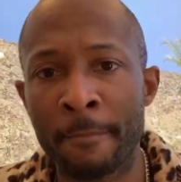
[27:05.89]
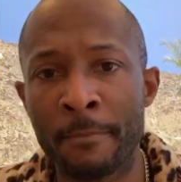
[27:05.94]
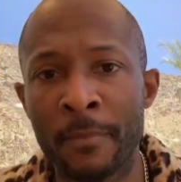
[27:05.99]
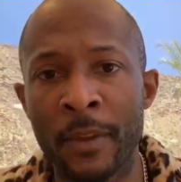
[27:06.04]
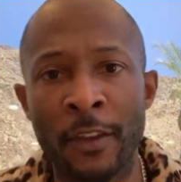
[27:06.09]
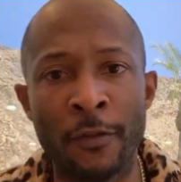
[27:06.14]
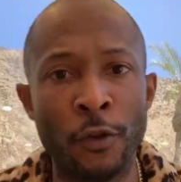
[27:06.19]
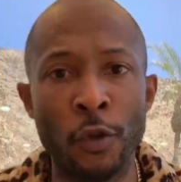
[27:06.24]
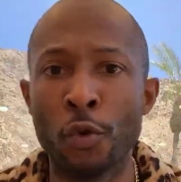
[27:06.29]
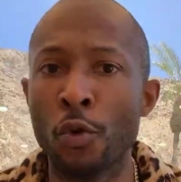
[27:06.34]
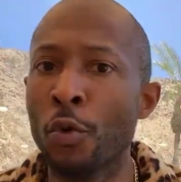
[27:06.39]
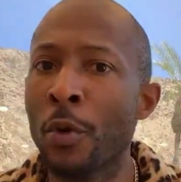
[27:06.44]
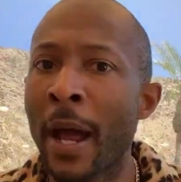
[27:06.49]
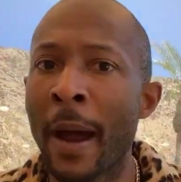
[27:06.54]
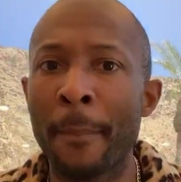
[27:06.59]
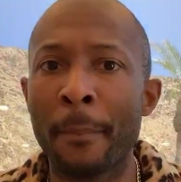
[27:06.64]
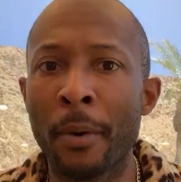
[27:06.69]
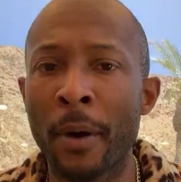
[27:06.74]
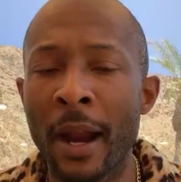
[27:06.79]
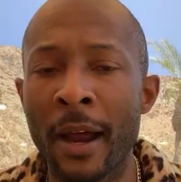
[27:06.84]
if you do
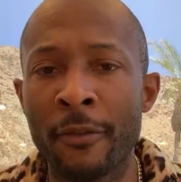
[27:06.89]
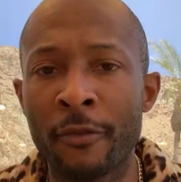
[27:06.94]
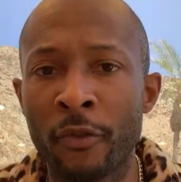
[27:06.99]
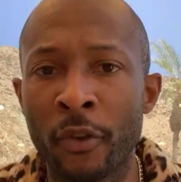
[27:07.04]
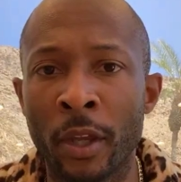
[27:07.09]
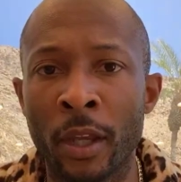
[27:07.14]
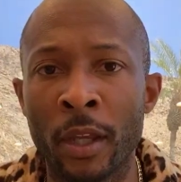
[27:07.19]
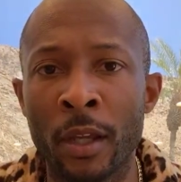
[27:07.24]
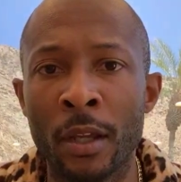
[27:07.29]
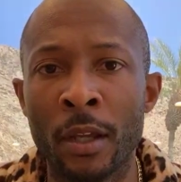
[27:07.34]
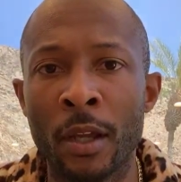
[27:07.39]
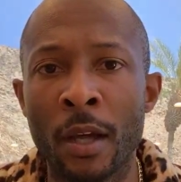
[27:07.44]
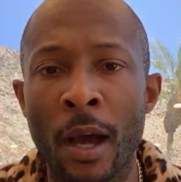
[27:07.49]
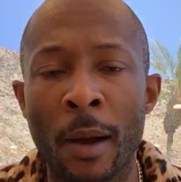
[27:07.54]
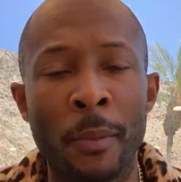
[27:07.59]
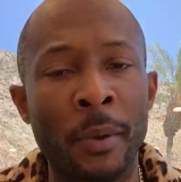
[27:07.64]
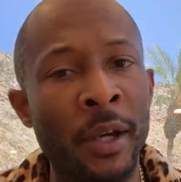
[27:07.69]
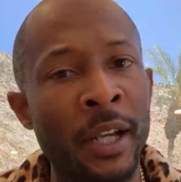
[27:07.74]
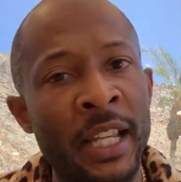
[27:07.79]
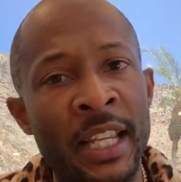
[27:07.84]
not profit,
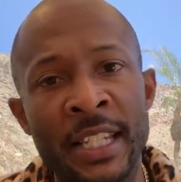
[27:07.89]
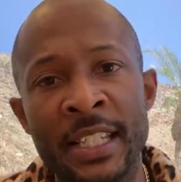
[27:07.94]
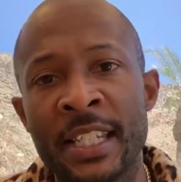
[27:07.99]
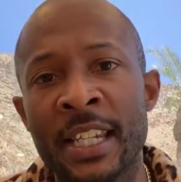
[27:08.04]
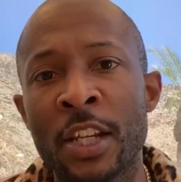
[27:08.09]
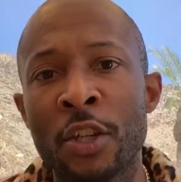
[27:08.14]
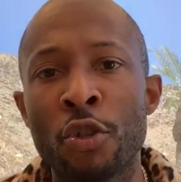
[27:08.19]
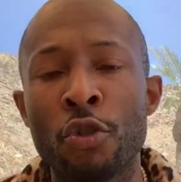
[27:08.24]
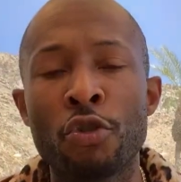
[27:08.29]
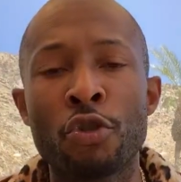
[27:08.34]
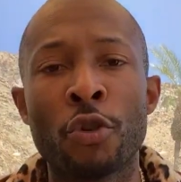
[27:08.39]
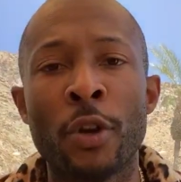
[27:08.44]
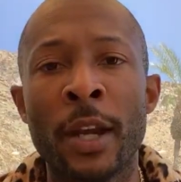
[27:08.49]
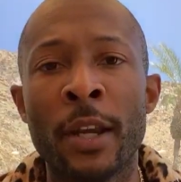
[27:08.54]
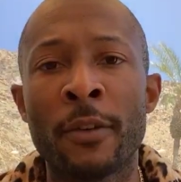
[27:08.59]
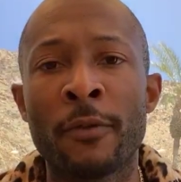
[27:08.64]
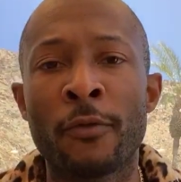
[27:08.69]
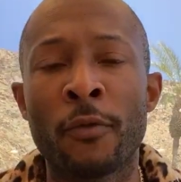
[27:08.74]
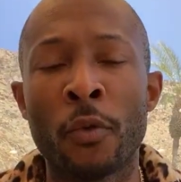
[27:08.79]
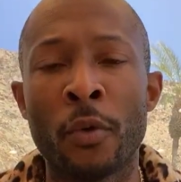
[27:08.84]
I'm going to continue
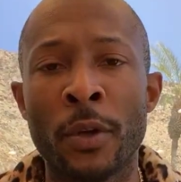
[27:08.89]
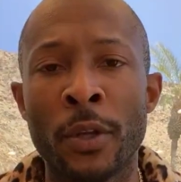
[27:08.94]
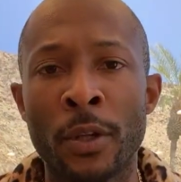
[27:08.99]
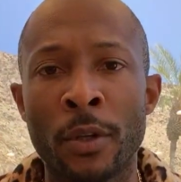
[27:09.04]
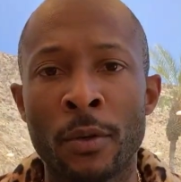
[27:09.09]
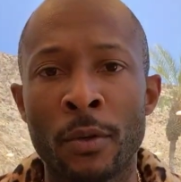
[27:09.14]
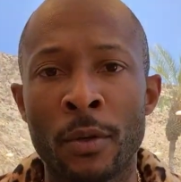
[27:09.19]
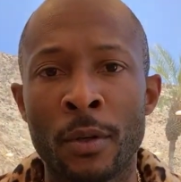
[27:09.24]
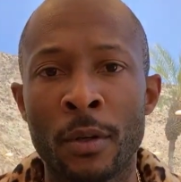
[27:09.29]
trading for you.